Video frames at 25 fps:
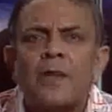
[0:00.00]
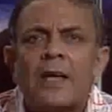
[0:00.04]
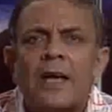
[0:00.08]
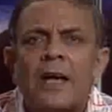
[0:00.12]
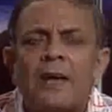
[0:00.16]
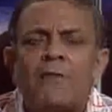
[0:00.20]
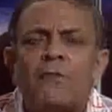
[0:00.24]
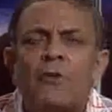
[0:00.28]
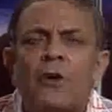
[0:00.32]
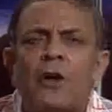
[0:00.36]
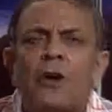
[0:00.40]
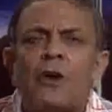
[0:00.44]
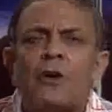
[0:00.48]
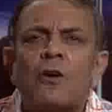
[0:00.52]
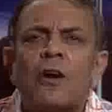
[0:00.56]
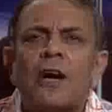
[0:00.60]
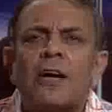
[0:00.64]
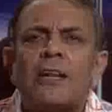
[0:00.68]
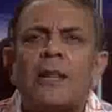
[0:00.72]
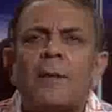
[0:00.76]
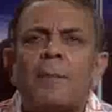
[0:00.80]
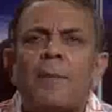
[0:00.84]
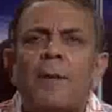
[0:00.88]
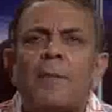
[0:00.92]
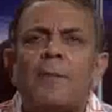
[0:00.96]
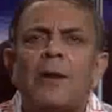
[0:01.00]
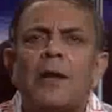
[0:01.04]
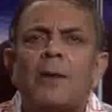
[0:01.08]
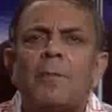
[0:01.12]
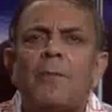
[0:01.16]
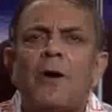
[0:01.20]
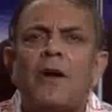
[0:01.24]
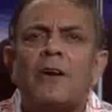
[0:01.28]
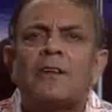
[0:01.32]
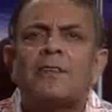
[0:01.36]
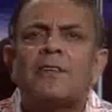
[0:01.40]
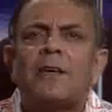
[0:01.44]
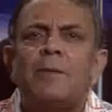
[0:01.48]
If we look at the public
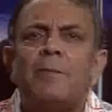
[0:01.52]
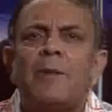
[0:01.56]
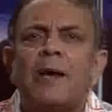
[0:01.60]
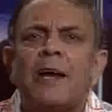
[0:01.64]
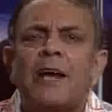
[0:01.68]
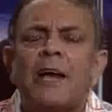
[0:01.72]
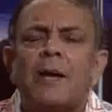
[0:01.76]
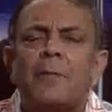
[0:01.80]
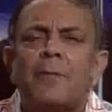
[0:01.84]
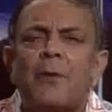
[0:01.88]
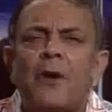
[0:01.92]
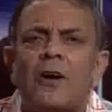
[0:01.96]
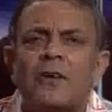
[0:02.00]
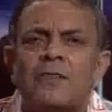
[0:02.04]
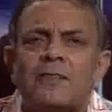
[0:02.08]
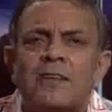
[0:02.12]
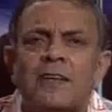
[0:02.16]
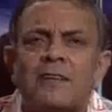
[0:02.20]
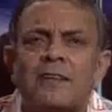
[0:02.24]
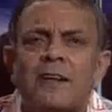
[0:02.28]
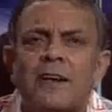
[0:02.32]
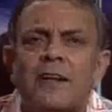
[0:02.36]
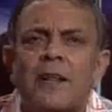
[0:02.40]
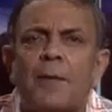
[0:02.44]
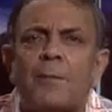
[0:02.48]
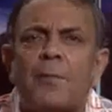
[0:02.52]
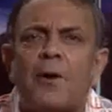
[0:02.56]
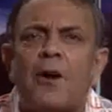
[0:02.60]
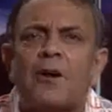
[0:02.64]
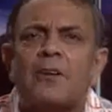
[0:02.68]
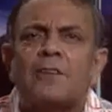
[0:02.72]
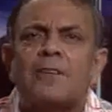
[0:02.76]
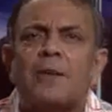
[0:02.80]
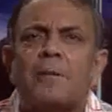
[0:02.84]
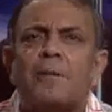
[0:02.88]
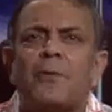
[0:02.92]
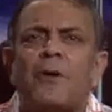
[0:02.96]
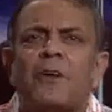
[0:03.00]
policy making process or the
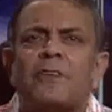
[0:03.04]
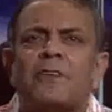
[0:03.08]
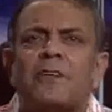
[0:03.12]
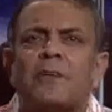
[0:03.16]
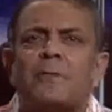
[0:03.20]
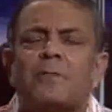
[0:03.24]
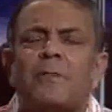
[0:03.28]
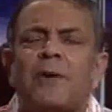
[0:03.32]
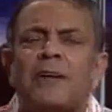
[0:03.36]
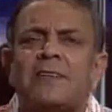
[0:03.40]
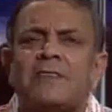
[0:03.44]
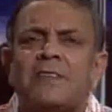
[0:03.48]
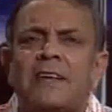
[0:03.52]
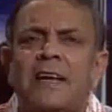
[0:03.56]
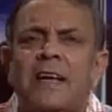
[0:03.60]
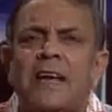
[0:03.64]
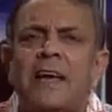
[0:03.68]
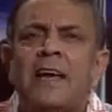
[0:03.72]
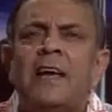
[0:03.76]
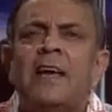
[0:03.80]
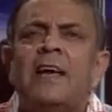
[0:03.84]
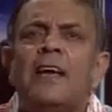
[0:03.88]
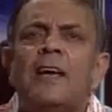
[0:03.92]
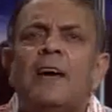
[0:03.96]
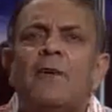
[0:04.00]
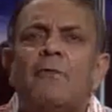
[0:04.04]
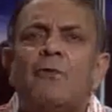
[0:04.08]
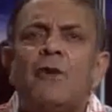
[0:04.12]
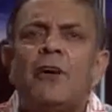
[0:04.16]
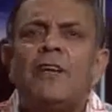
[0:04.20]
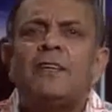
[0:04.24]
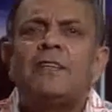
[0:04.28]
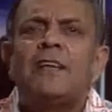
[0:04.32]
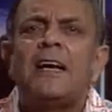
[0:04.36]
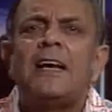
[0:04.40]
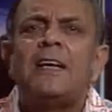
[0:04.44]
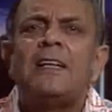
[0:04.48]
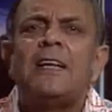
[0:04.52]
policy process per se, we
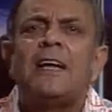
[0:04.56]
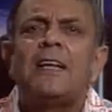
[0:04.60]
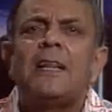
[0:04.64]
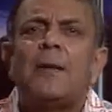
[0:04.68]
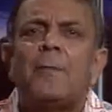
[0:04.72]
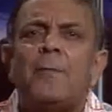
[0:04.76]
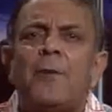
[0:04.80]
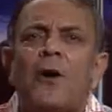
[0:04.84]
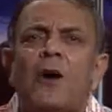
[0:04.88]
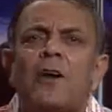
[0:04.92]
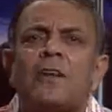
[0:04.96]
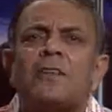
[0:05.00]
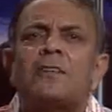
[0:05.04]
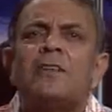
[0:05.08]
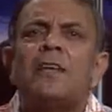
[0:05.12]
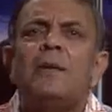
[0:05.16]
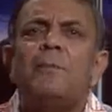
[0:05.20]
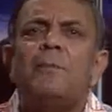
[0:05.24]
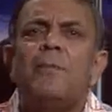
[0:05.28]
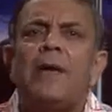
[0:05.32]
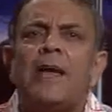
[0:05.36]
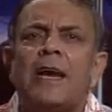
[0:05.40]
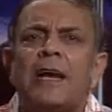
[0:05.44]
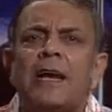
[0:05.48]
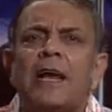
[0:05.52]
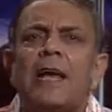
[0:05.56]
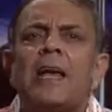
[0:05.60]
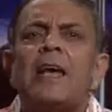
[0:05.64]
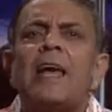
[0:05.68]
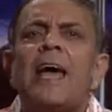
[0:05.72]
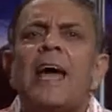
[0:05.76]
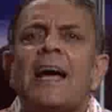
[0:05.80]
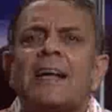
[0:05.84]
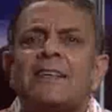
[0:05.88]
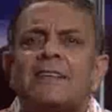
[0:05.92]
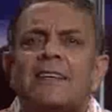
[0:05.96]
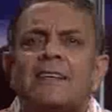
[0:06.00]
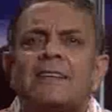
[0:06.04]
say that the policy making
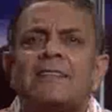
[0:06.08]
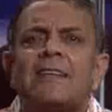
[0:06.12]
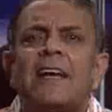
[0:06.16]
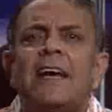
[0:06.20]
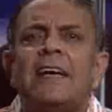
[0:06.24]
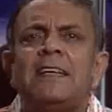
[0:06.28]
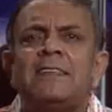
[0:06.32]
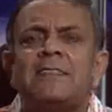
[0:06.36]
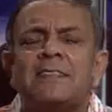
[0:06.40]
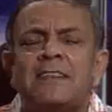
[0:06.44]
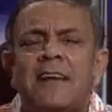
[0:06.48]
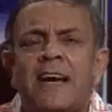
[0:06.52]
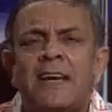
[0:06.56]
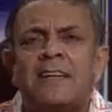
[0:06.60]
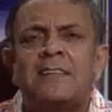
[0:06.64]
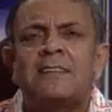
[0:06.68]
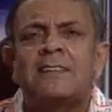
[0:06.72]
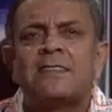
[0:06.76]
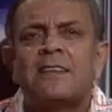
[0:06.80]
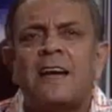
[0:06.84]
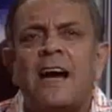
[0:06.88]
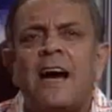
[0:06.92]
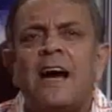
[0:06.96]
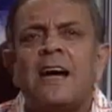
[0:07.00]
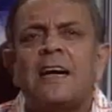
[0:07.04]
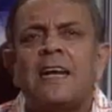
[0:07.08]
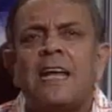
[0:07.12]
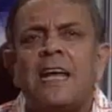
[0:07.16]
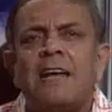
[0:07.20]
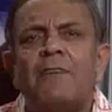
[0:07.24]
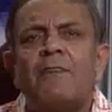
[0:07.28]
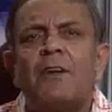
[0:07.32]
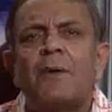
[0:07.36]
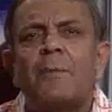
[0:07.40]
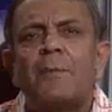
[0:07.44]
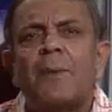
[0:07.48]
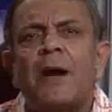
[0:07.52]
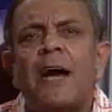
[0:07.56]
exercise does start
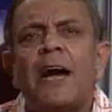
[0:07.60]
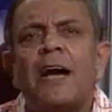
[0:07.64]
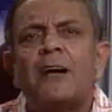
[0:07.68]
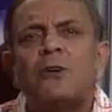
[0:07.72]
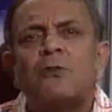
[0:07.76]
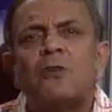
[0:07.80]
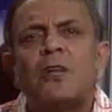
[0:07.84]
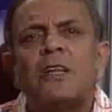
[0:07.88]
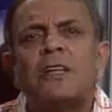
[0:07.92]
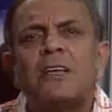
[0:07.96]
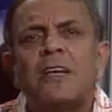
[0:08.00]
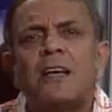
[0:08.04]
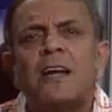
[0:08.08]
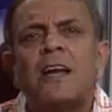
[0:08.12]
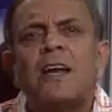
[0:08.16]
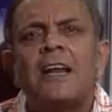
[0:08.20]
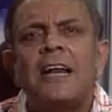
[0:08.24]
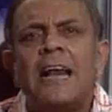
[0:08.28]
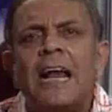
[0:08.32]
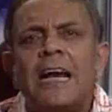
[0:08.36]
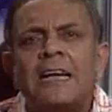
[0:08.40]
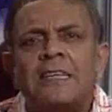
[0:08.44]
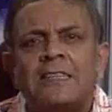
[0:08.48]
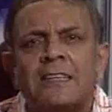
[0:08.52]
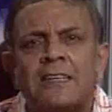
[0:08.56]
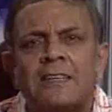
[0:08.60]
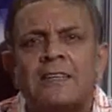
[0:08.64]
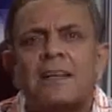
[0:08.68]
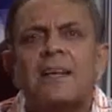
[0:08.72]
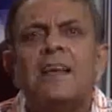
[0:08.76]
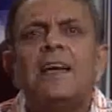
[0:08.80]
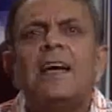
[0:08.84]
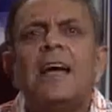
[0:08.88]
even prior to the general elections.